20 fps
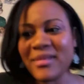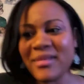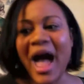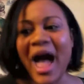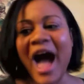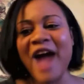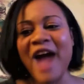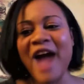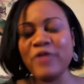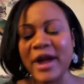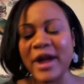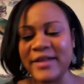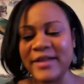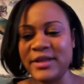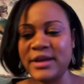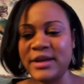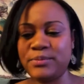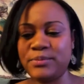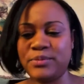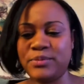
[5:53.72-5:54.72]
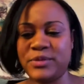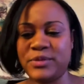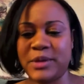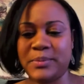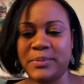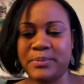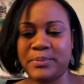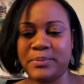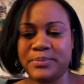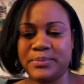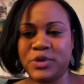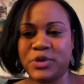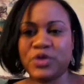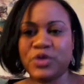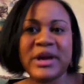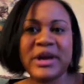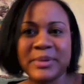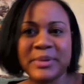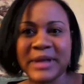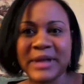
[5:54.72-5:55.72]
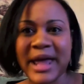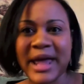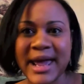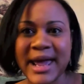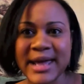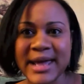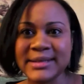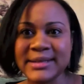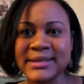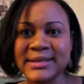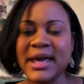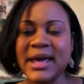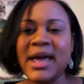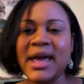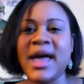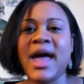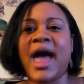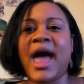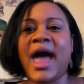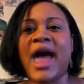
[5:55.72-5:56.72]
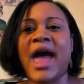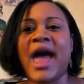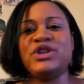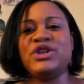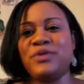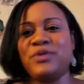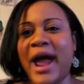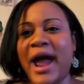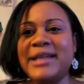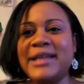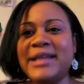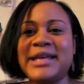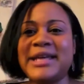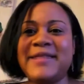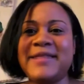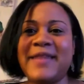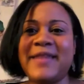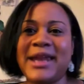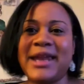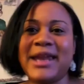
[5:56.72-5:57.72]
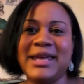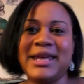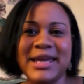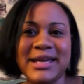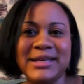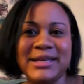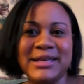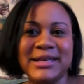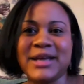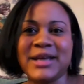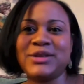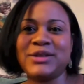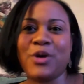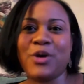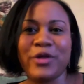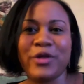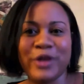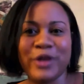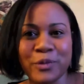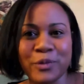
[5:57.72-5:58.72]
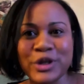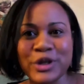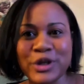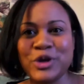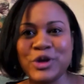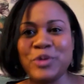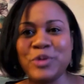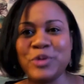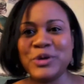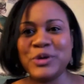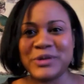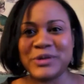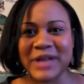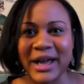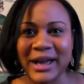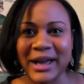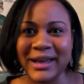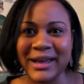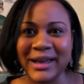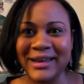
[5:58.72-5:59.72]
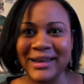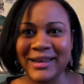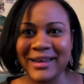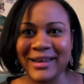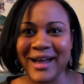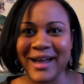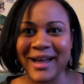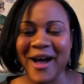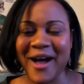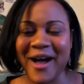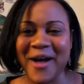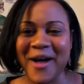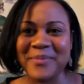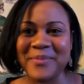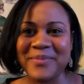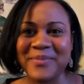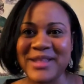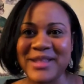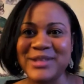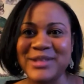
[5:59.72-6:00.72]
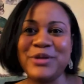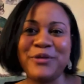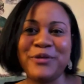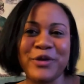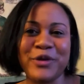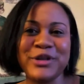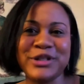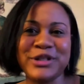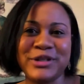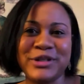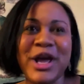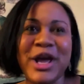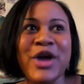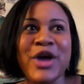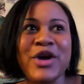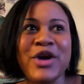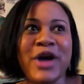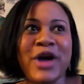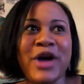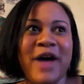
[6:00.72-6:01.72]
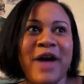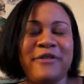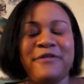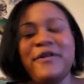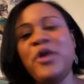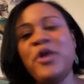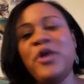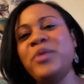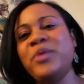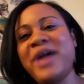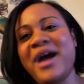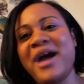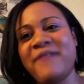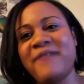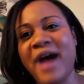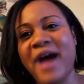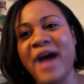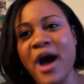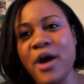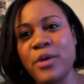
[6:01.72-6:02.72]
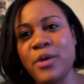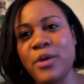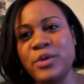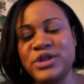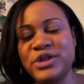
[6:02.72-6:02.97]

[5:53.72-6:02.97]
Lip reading: I write the screenplays and direct, and then he does all the original music, and so the first film we have out, which